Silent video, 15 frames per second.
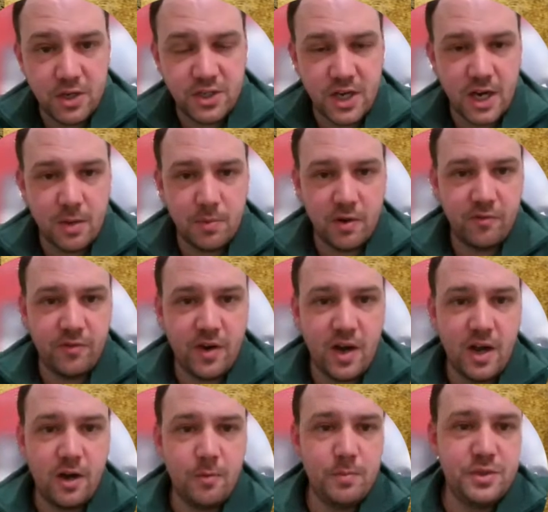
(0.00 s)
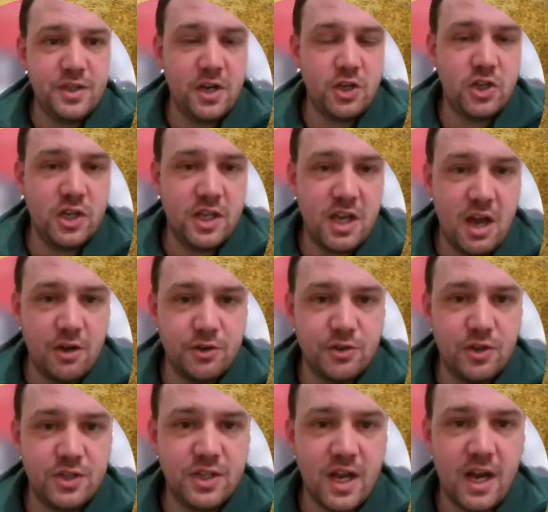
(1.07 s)
by Jacobite fire and potentially
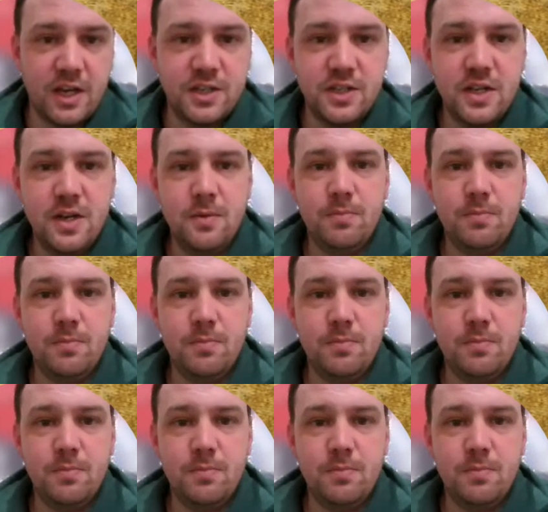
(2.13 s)
counterattacked